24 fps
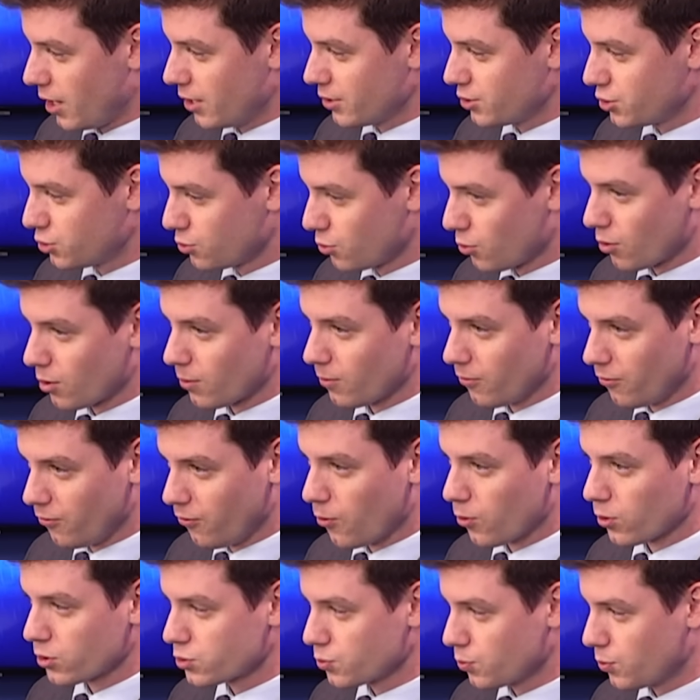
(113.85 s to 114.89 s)
storm
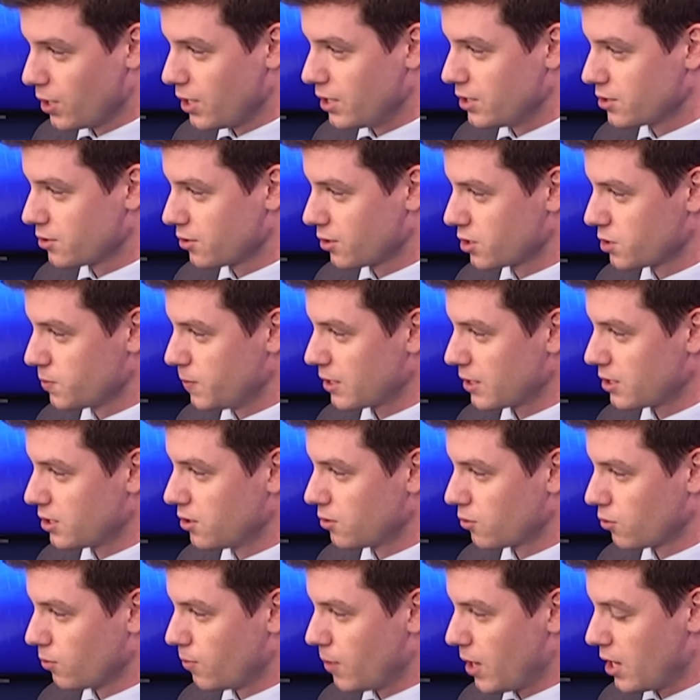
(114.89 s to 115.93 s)
force winds are expected
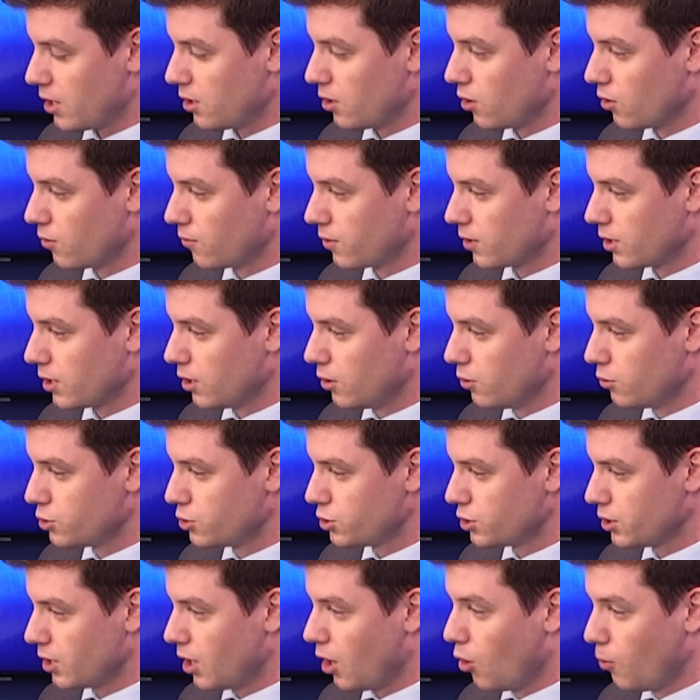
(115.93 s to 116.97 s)
to remain over the
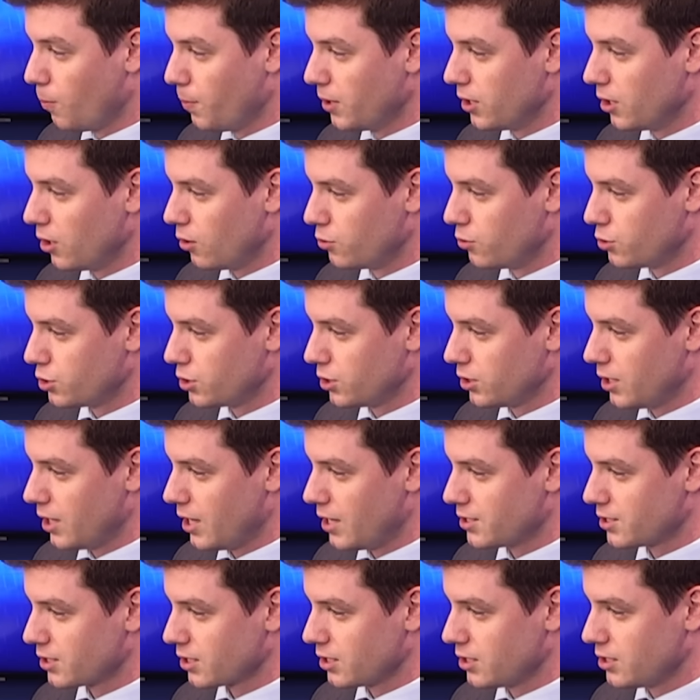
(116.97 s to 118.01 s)
ocean, open ocean,
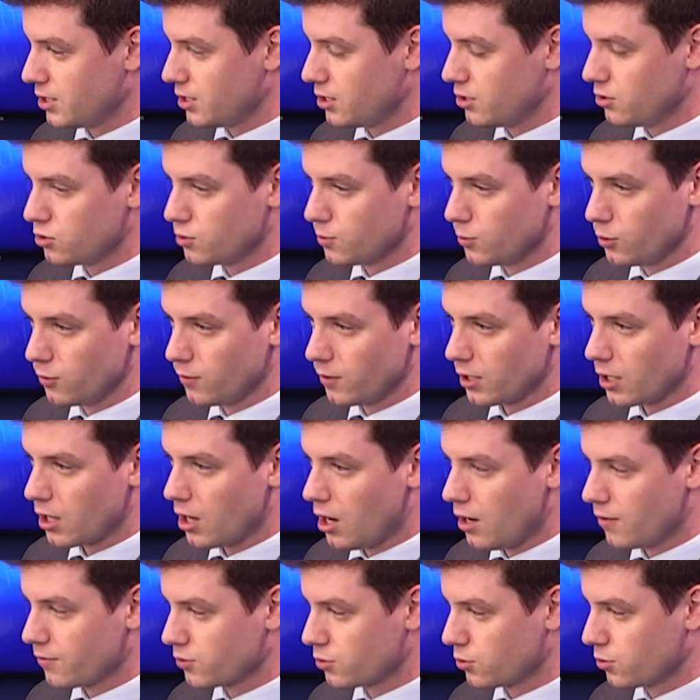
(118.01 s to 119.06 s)
as it continues moving
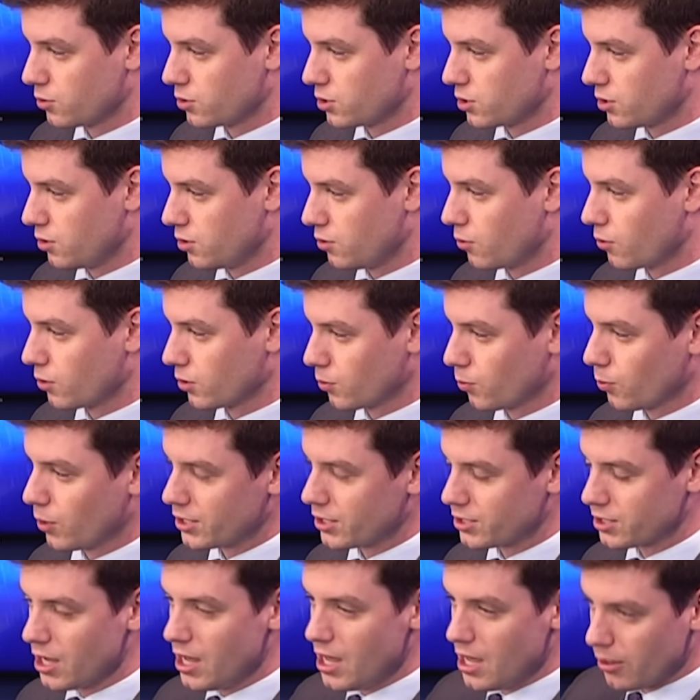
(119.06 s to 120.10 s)
off towards the
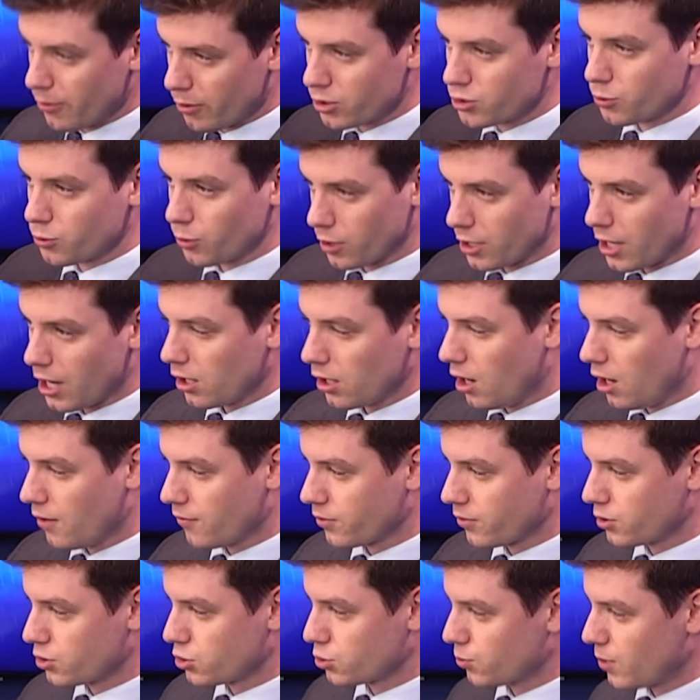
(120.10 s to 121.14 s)
northwest, which will cut off
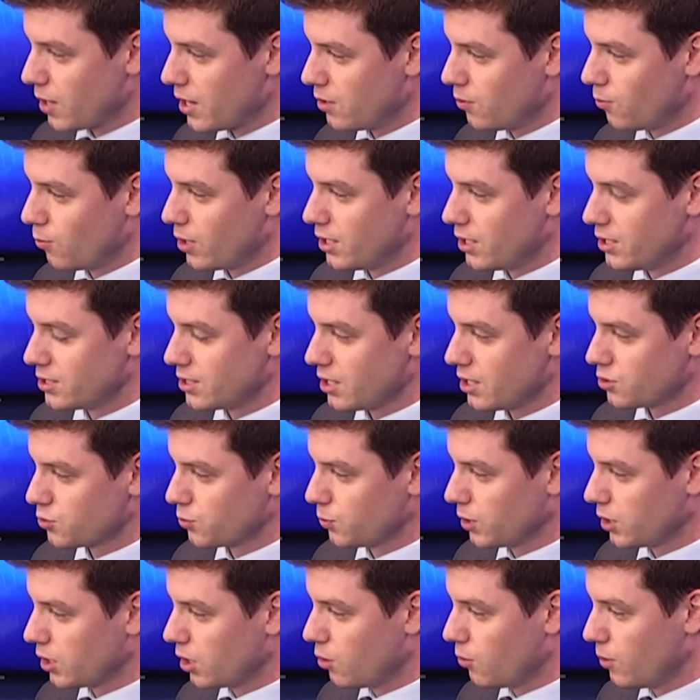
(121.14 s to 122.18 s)
the trade winds as
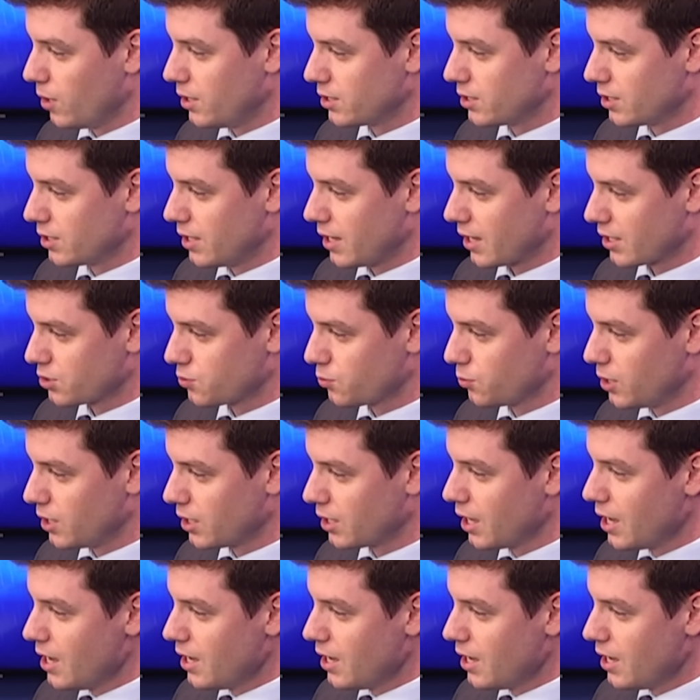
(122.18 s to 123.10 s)
we go into next week.